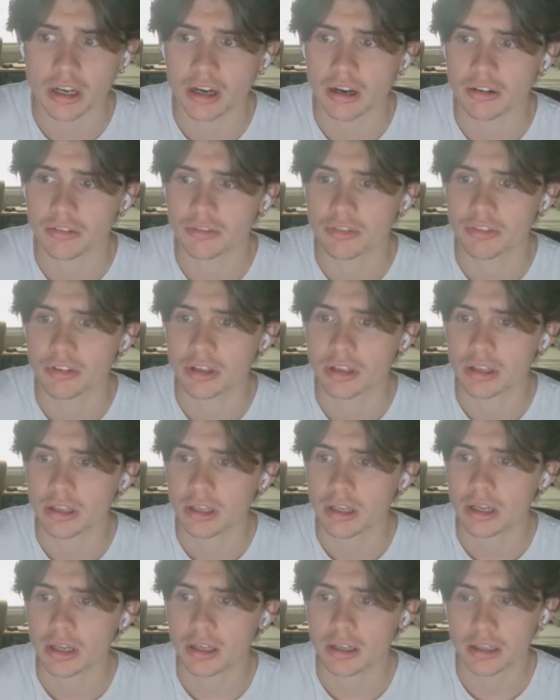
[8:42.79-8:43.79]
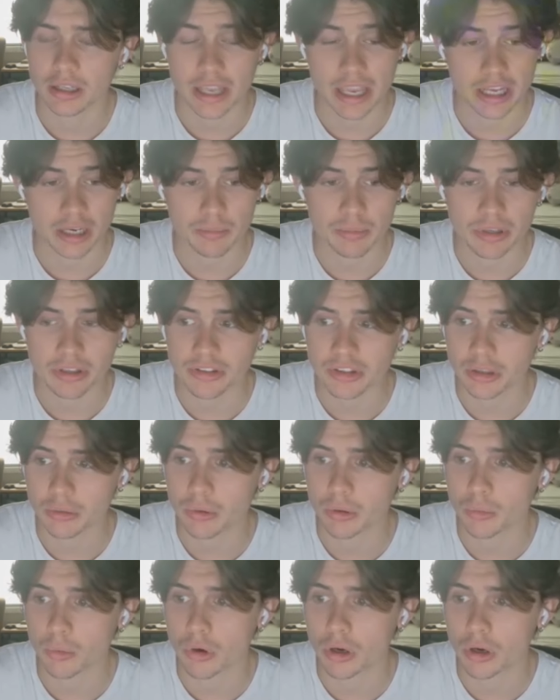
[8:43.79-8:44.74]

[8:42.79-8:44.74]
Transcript: of canopies he would